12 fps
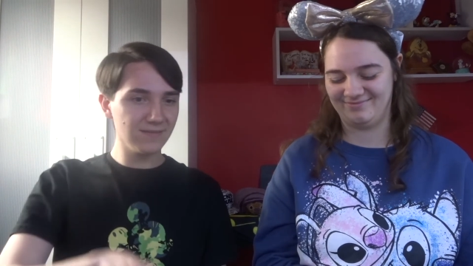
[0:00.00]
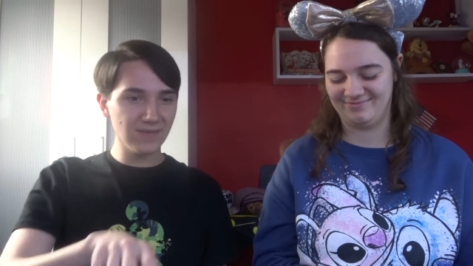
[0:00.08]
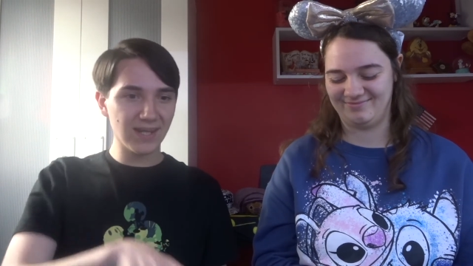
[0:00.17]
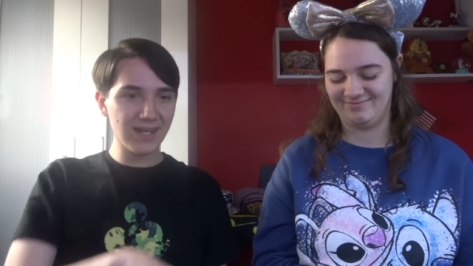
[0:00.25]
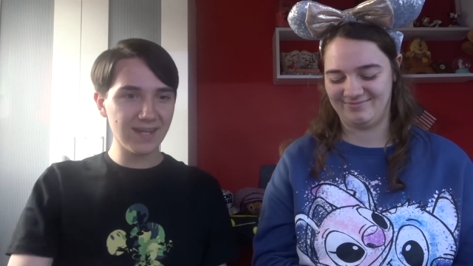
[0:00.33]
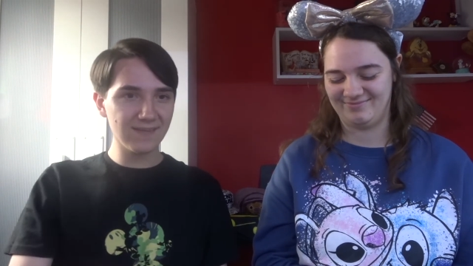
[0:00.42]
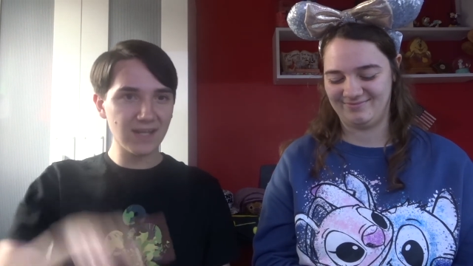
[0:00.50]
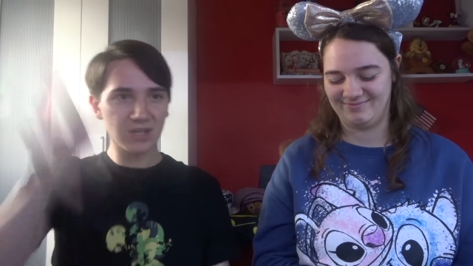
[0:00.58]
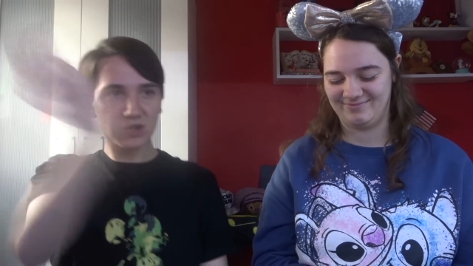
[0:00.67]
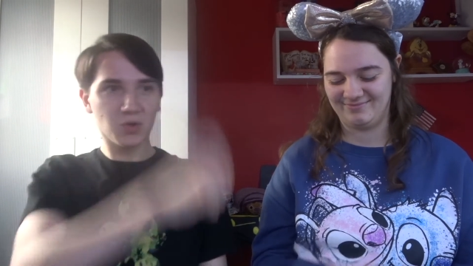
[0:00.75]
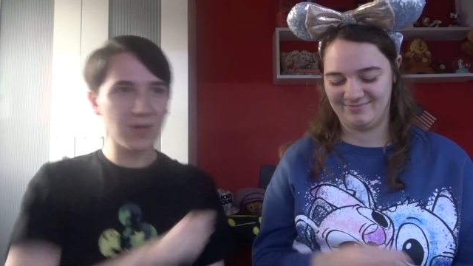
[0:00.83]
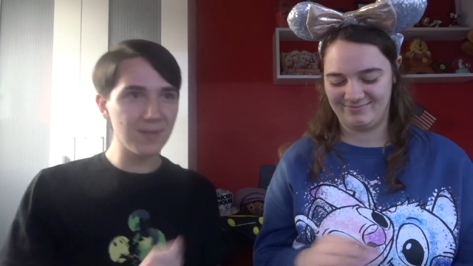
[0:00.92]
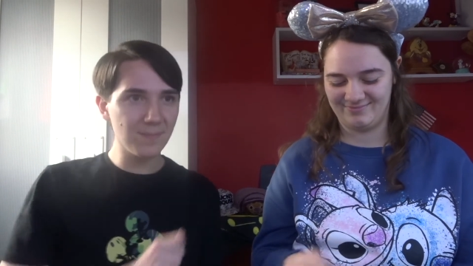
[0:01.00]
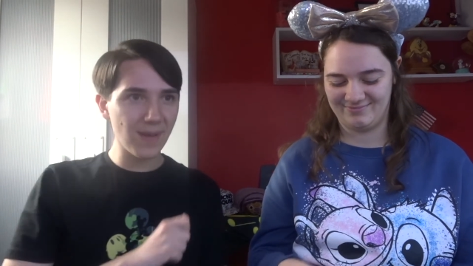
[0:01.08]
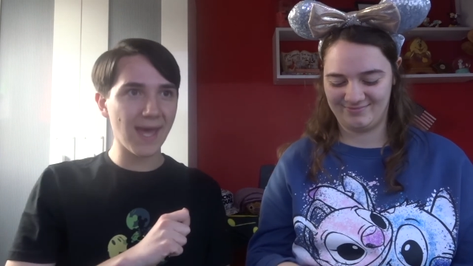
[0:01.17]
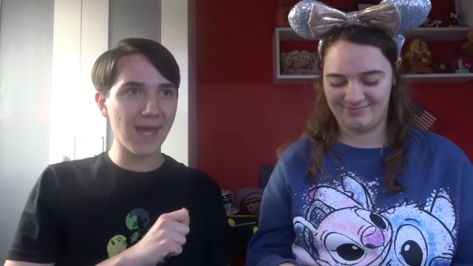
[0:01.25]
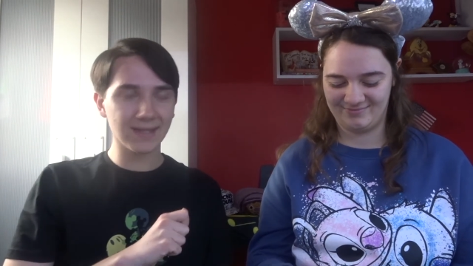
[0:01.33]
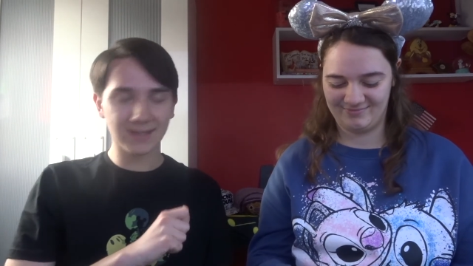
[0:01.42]
Speaker 1: thingy and then I got it
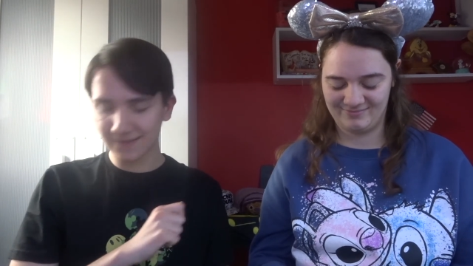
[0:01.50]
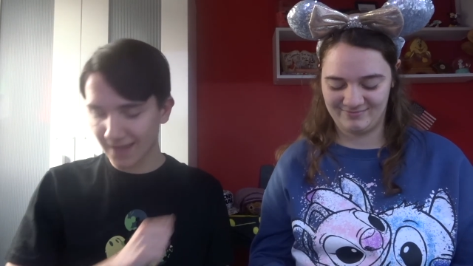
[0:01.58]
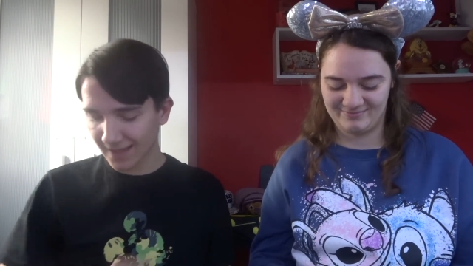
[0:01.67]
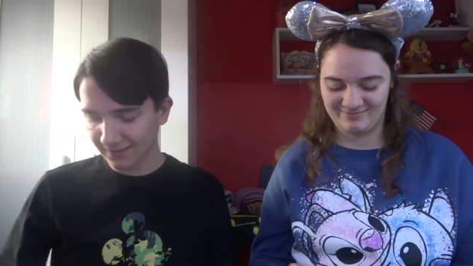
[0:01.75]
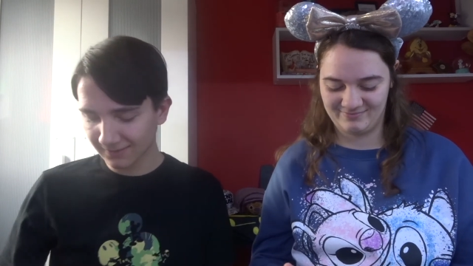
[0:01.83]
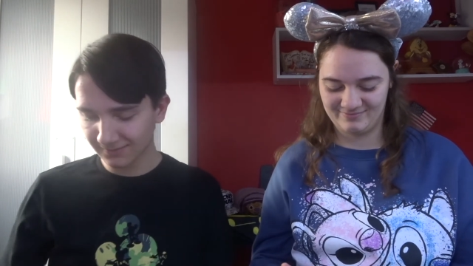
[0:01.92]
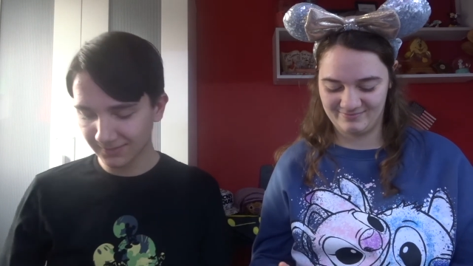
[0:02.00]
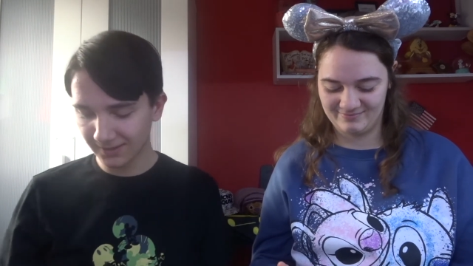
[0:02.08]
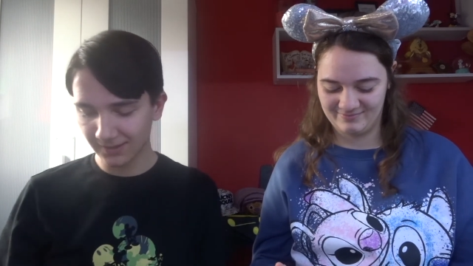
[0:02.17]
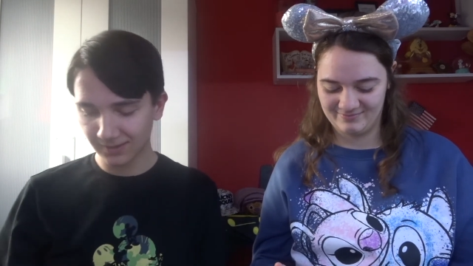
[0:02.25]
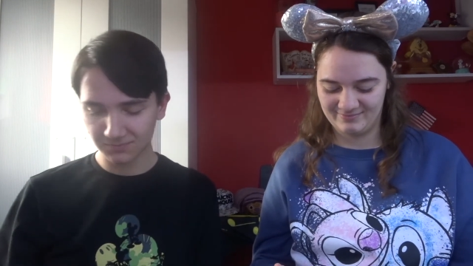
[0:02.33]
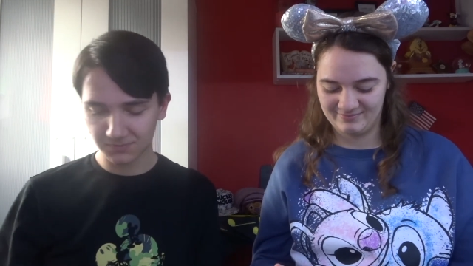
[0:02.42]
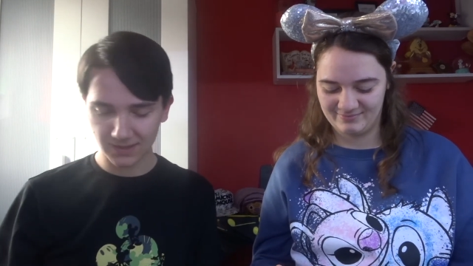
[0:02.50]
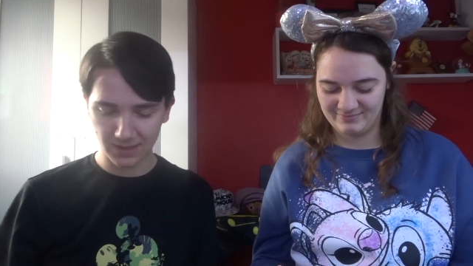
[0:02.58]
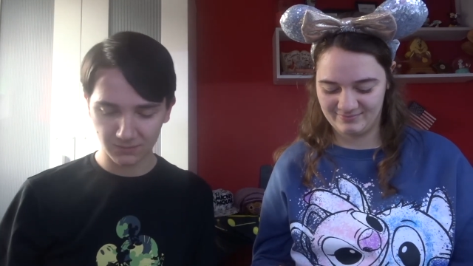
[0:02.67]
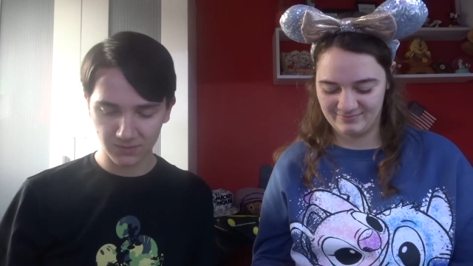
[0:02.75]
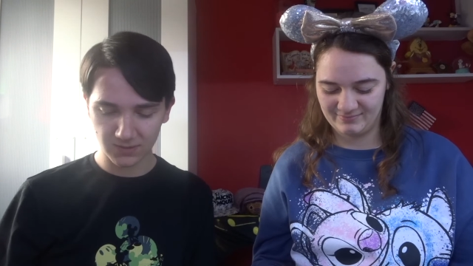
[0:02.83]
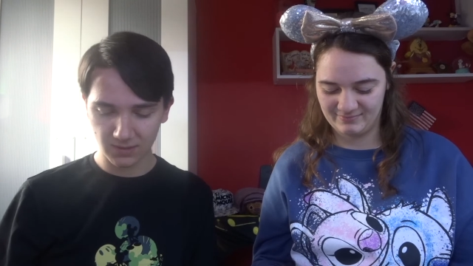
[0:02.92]
back and then yeah that
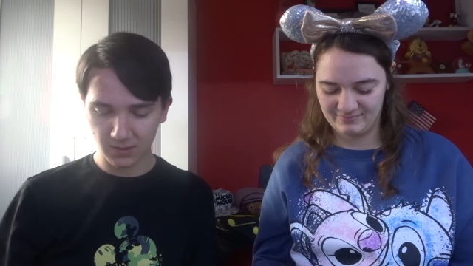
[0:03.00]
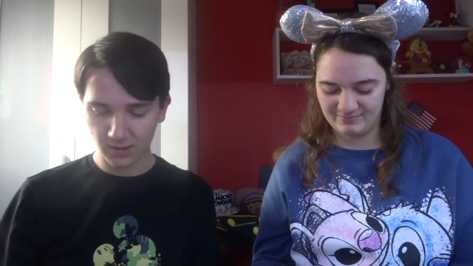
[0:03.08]
was